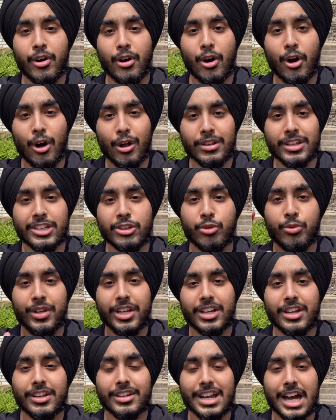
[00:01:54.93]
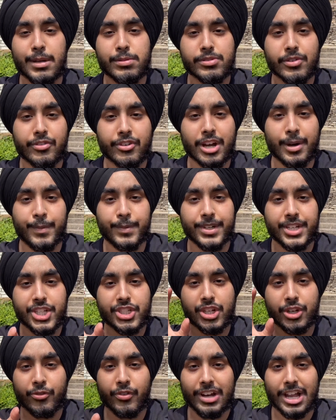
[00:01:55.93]
all the 3 types of
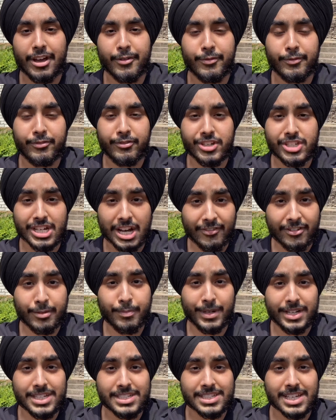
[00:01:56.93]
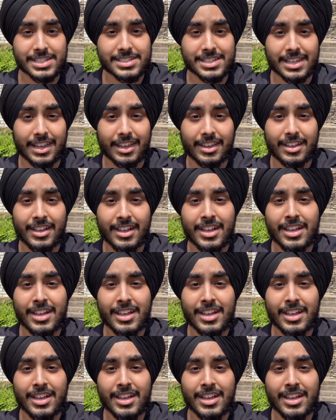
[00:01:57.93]
accommodation which I will be discussing.